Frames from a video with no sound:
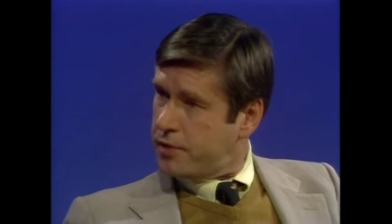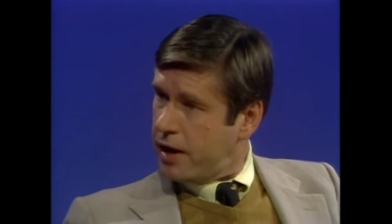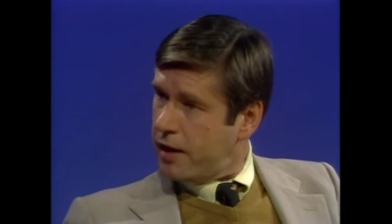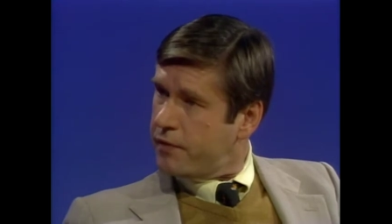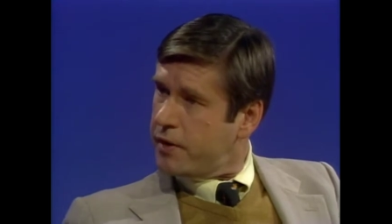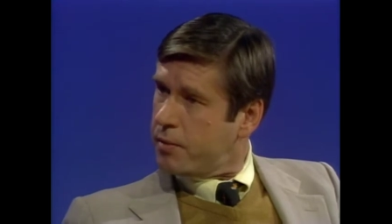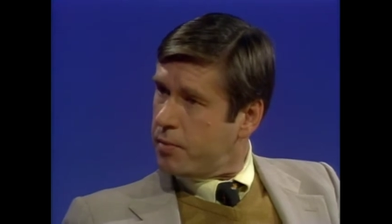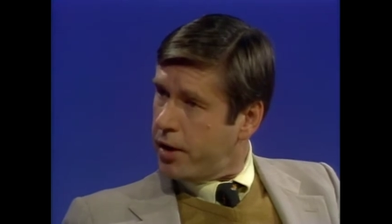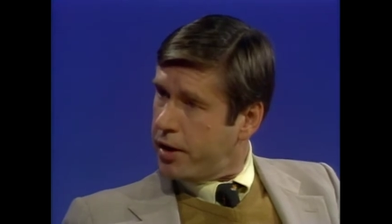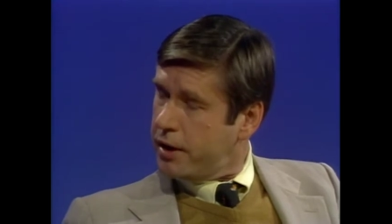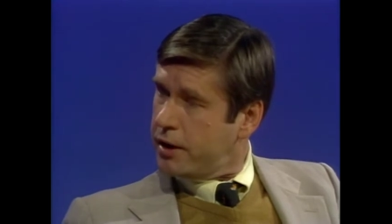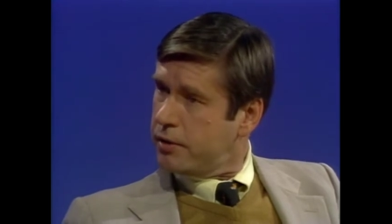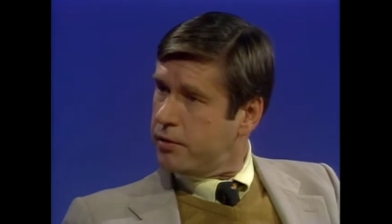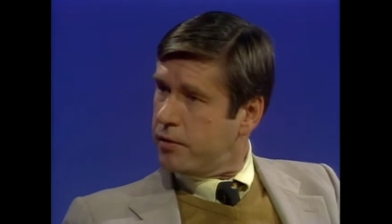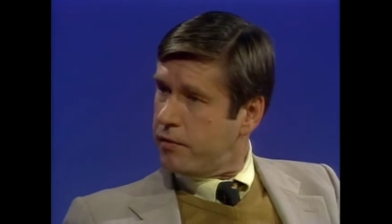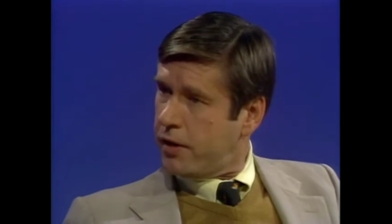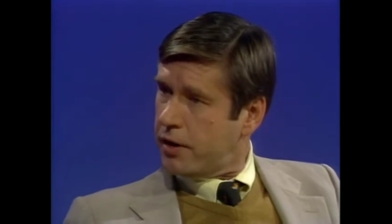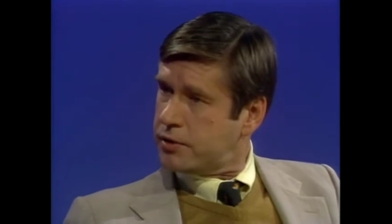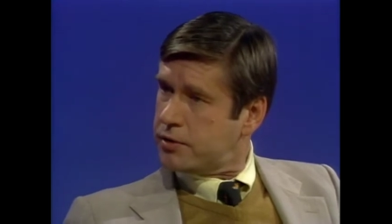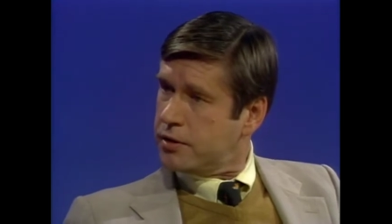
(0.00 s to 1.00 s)
having money to
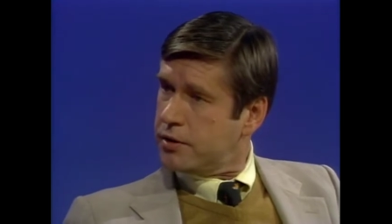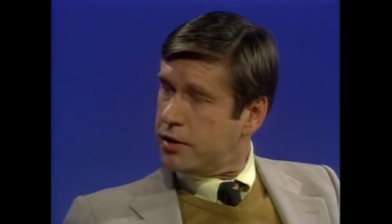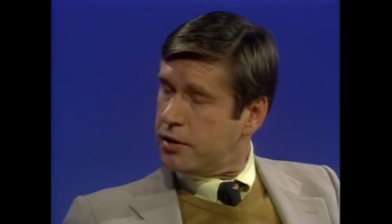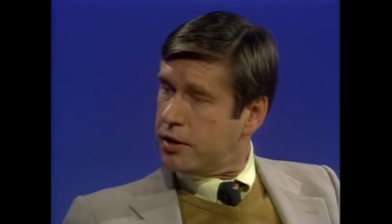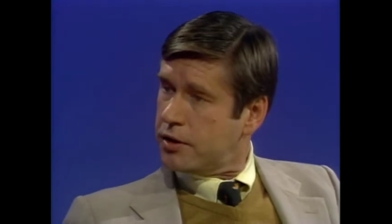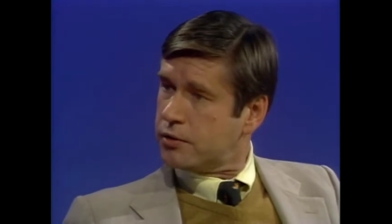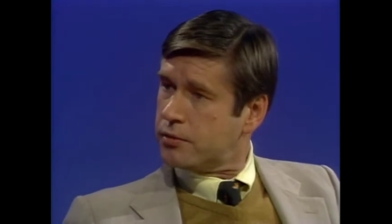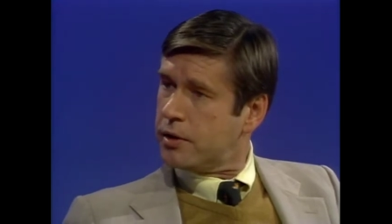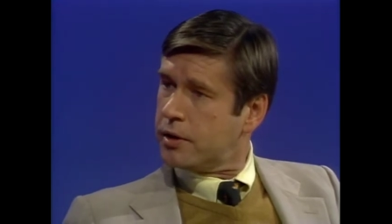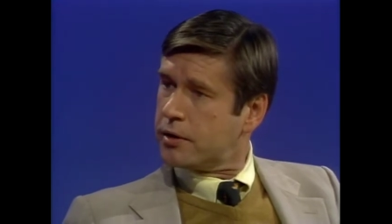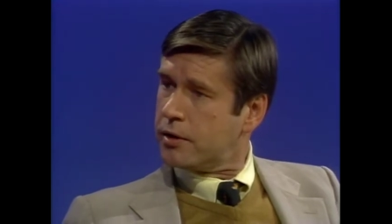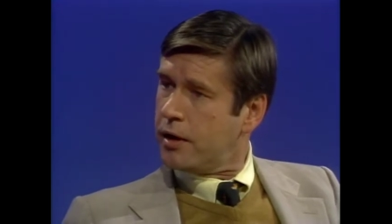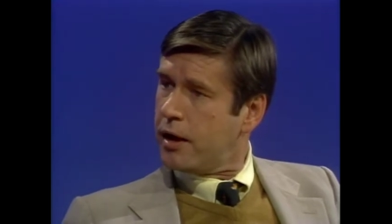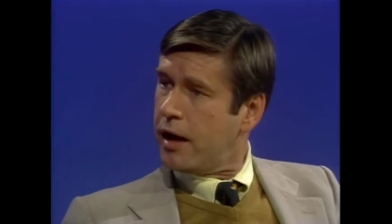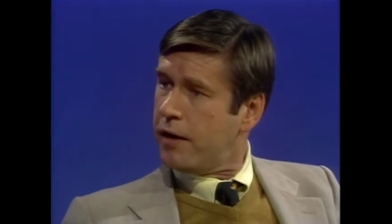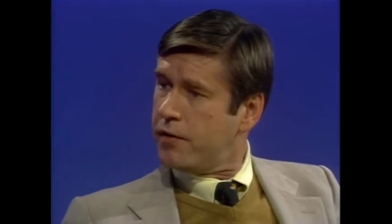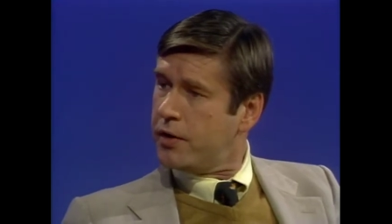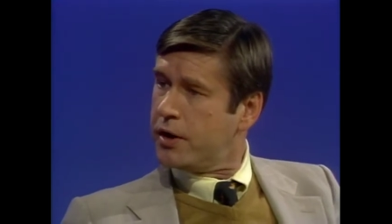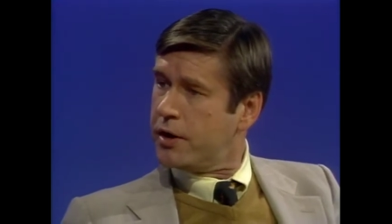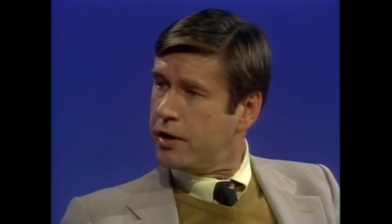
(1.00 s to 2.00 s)
invest in the district and
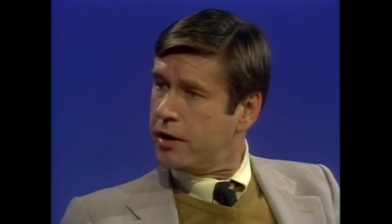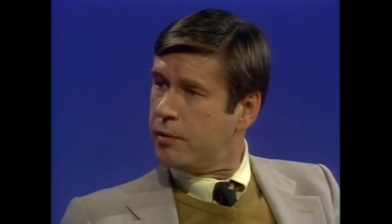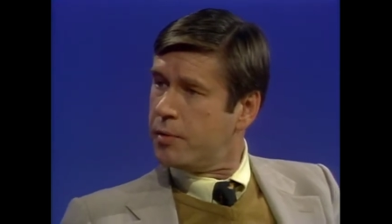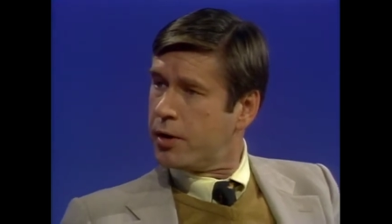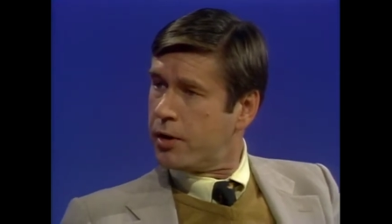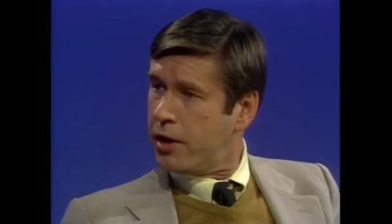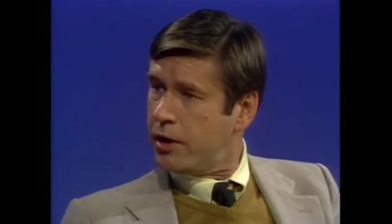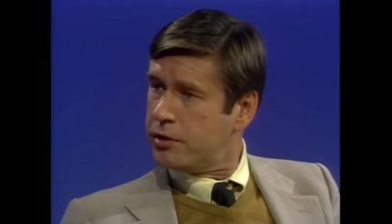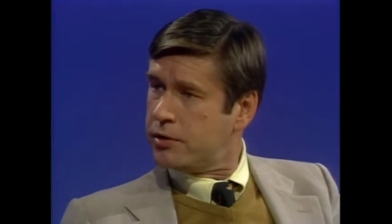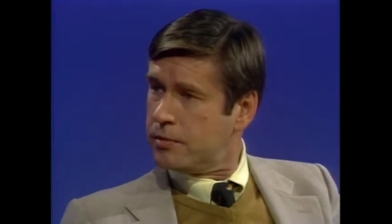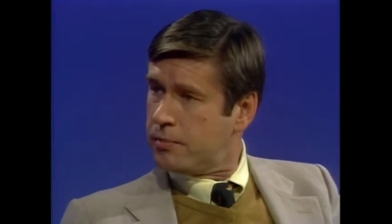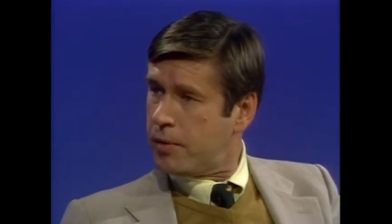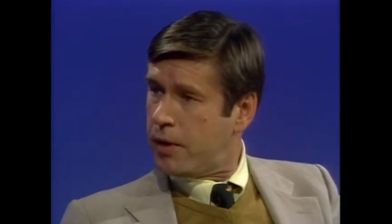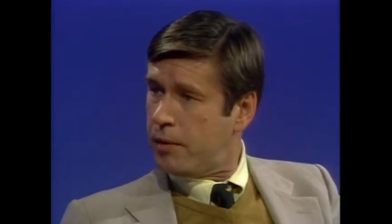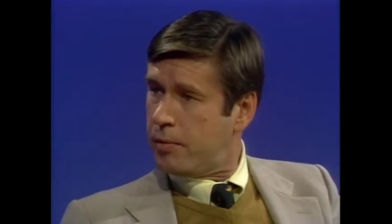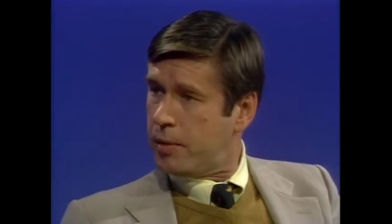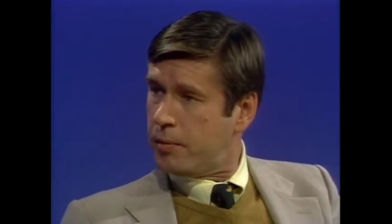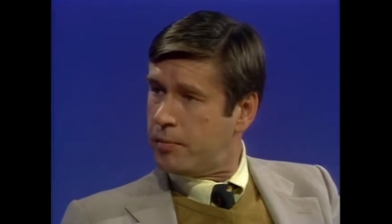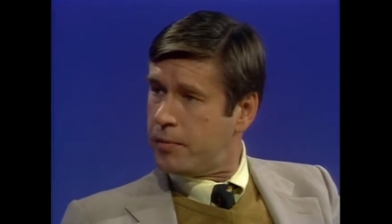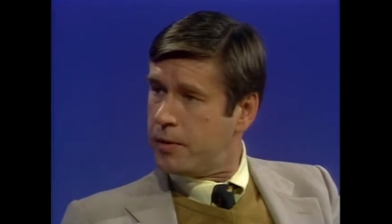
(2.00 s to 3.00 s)
having an immigration
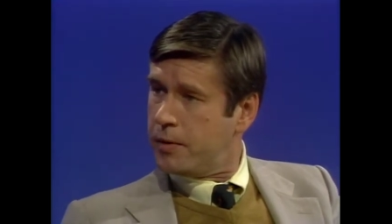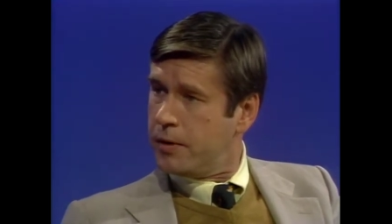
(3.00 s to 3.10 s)
problem.